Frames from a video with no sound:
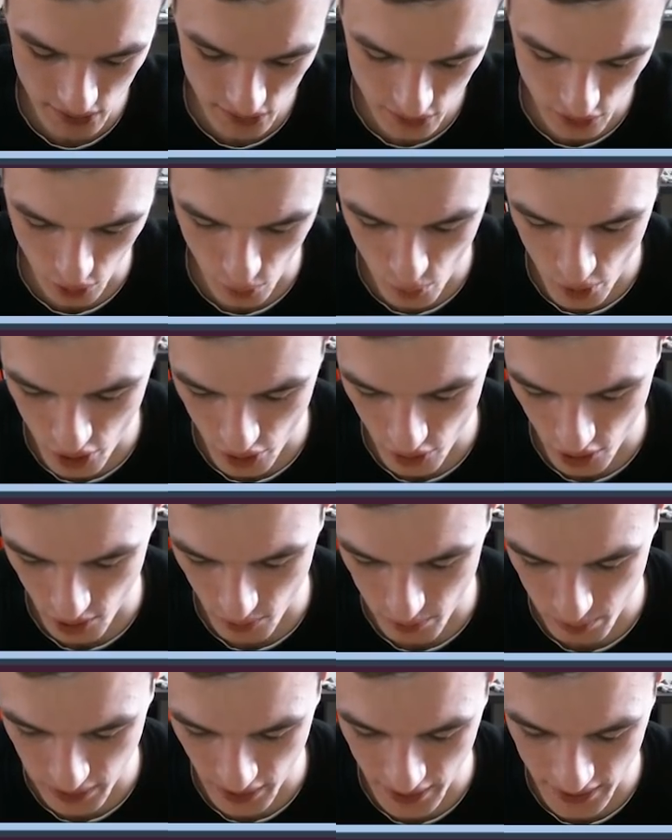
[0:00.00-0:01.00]
So we're gonna
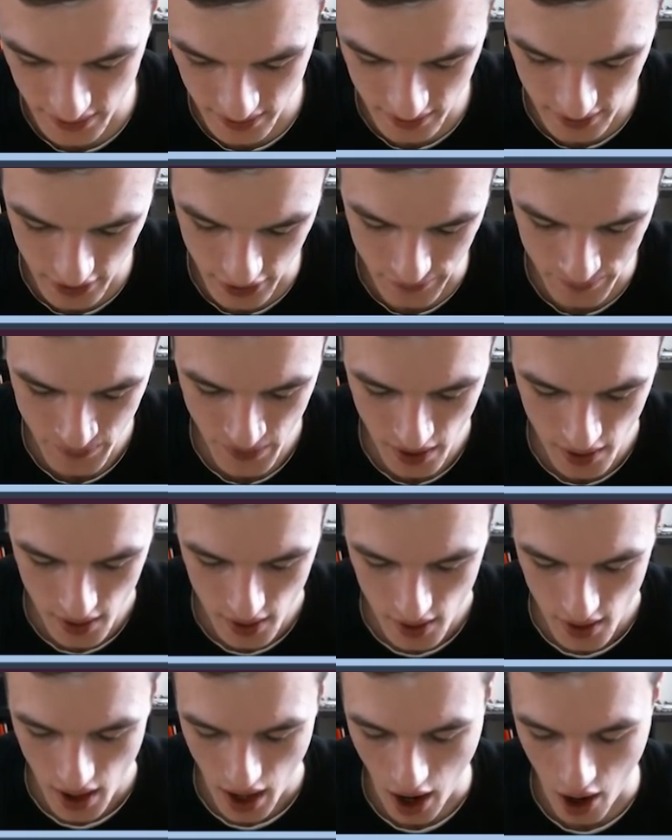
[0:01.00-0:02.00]
place here
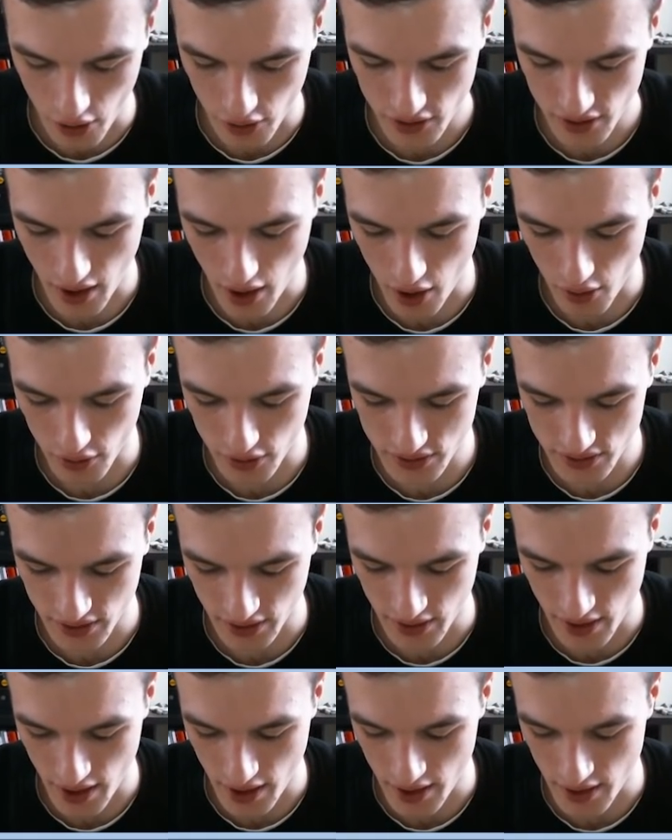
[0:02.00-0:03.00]
our towers
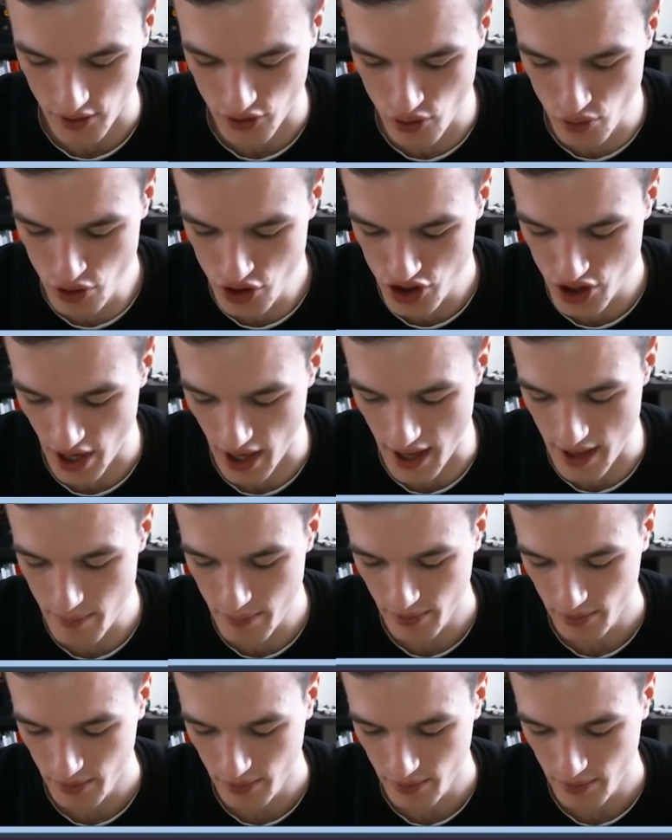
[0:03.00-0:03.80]
in a U-shape,